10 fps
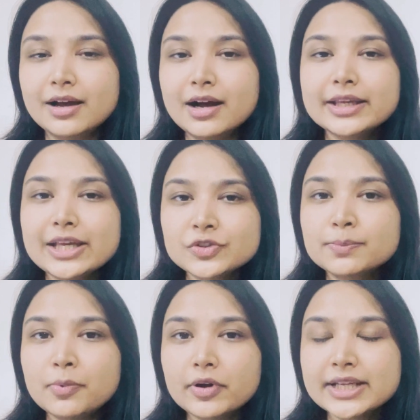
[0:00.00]
A case
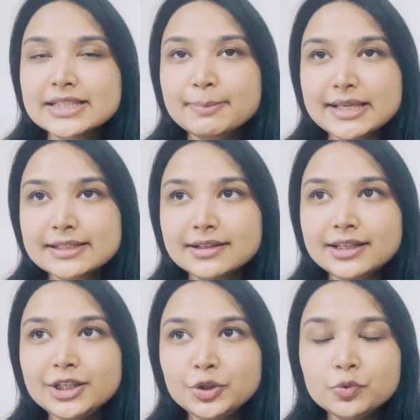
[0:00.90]
report is
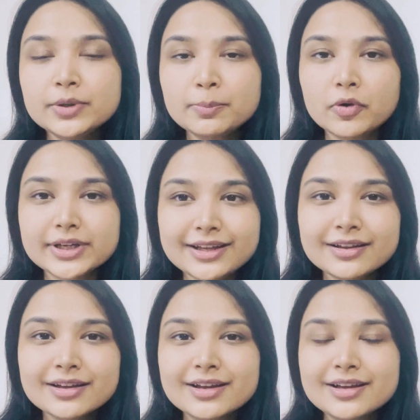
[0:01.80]
basically you
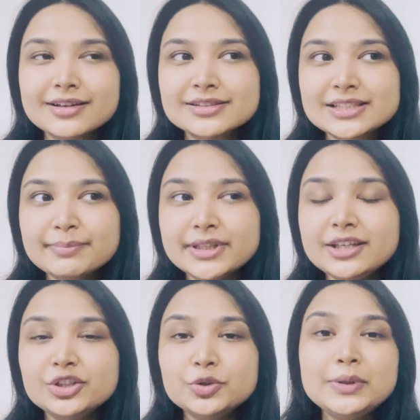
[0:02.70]
reporting
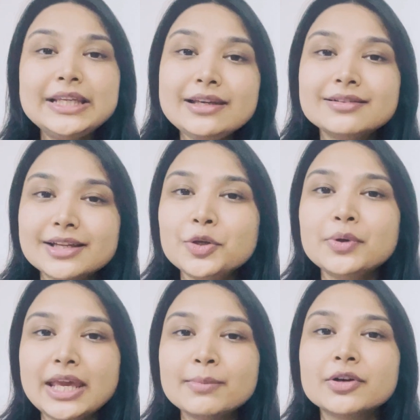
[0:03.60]
something unique that you
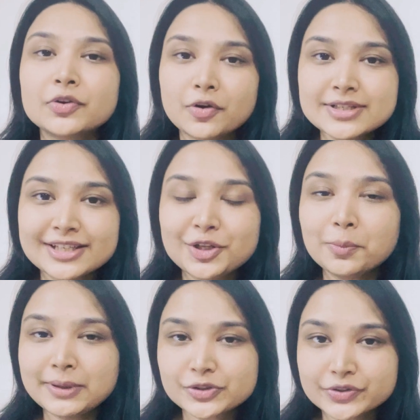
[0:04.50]
came across in your
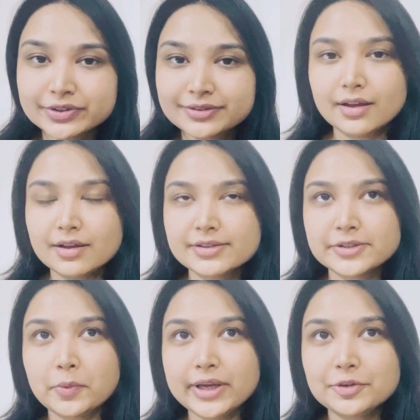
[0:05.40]
patient.
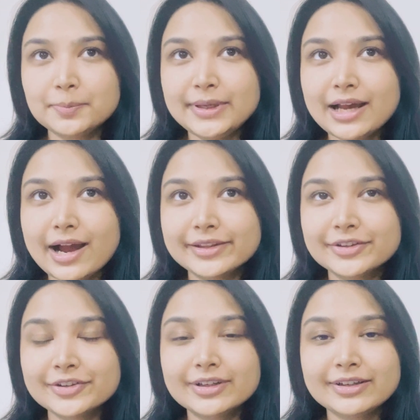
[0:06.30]
So it could be
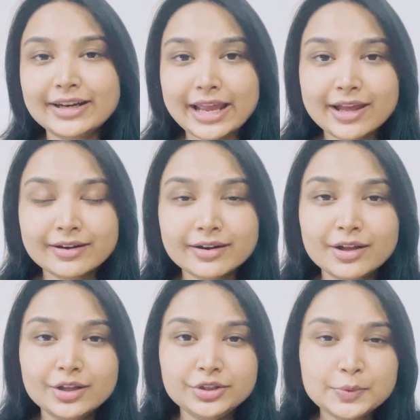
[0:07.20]
either a rare,
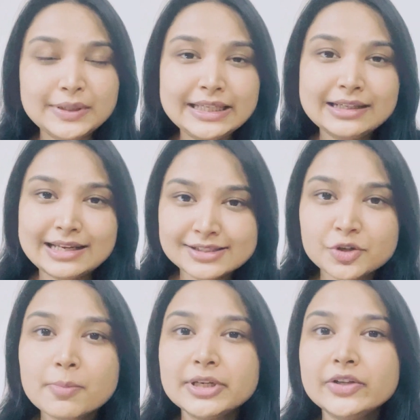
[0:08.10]
unique, less
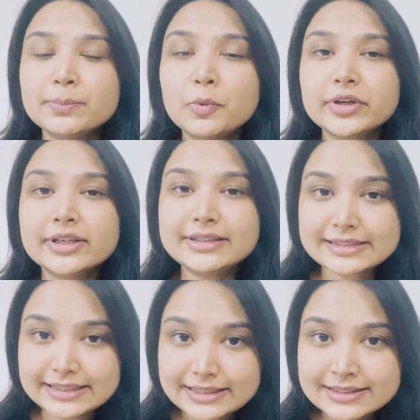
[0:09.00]
commonly reported
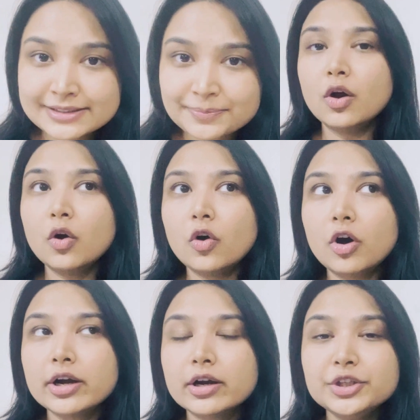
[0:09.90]
disease,
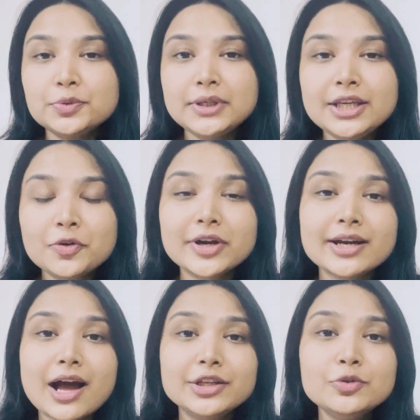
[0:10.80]
or a unique or
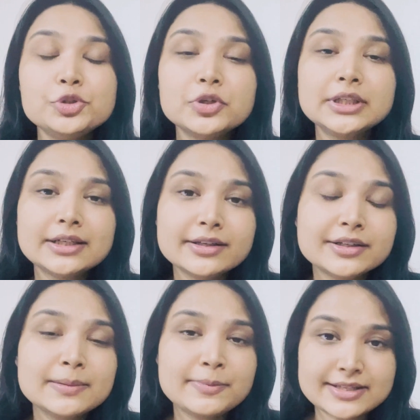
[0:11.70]
an unusual
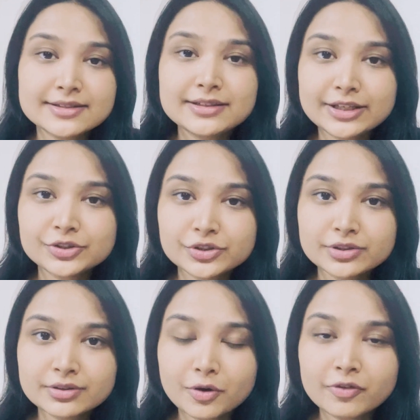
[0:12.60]
clinical
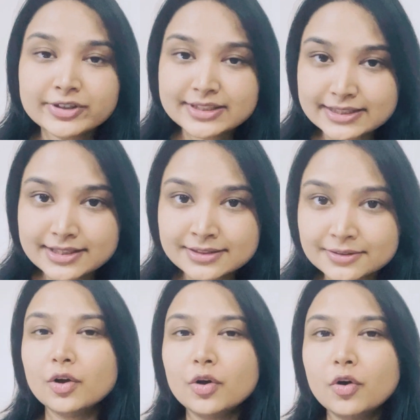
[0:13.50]
presentation of a disease,
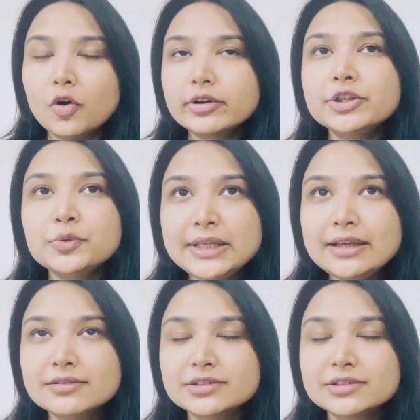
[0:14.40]
or a unique